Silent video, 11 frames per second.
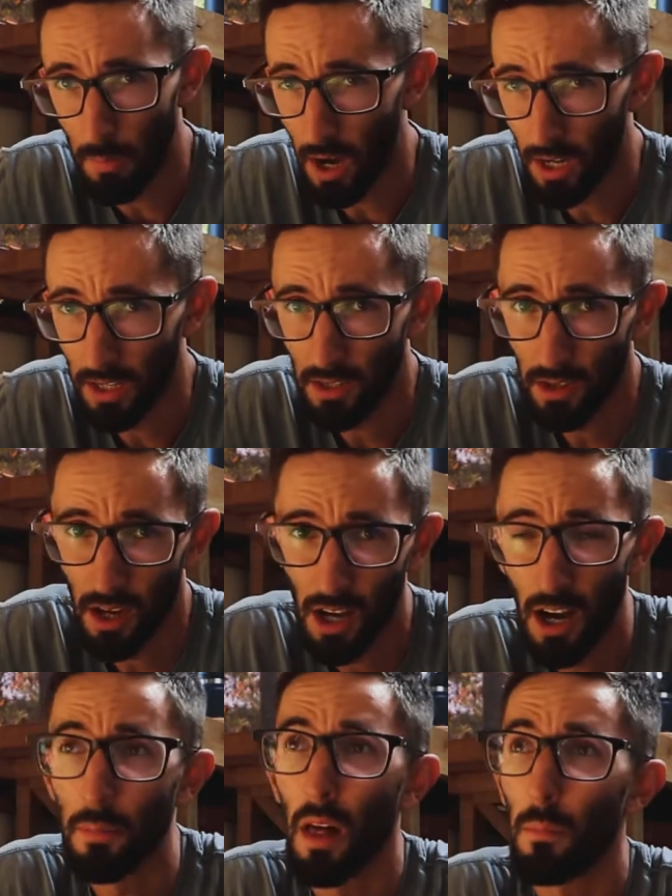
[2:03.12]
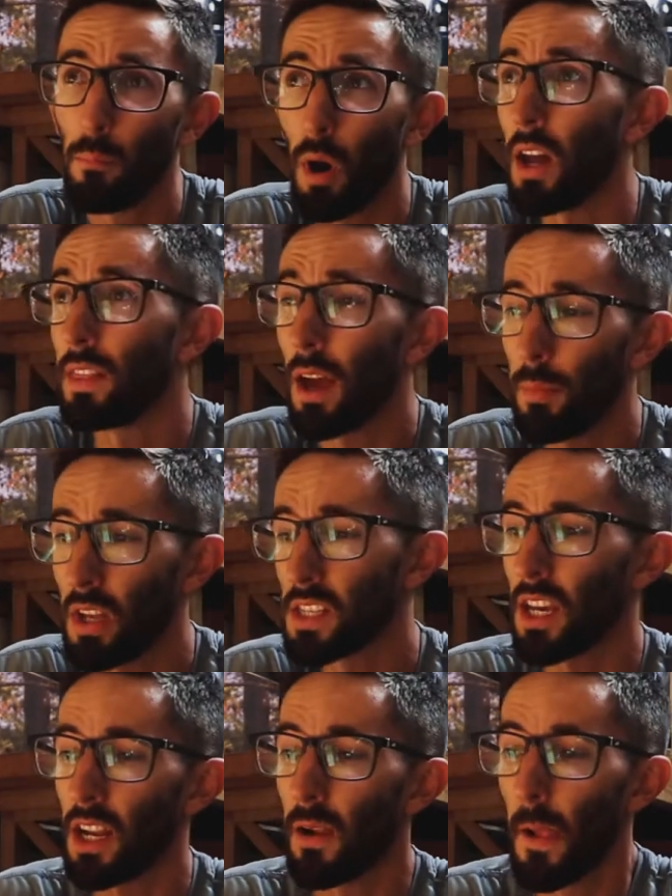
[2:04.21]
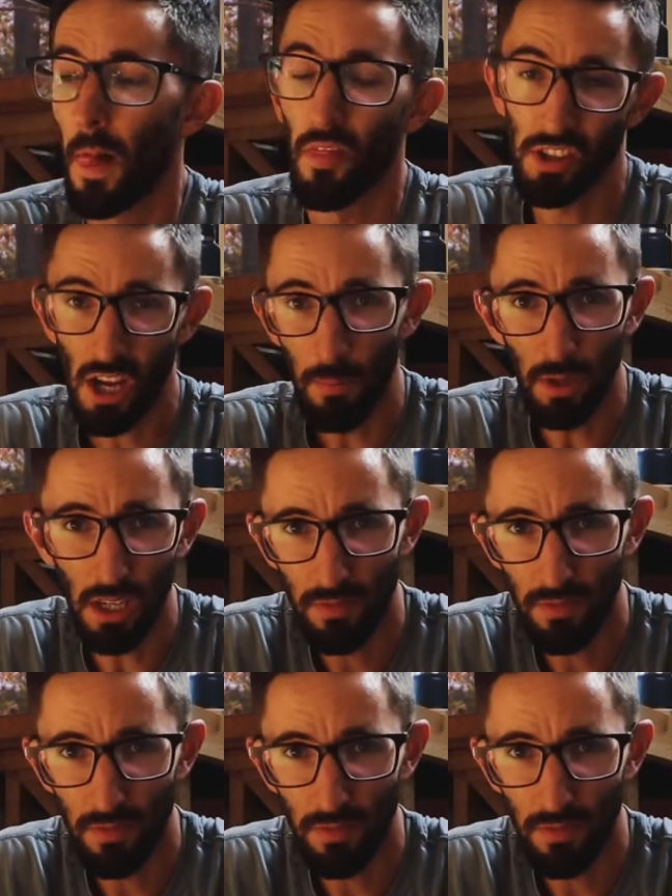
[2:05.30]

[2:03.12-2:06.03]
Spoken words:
about it. But that being said, this company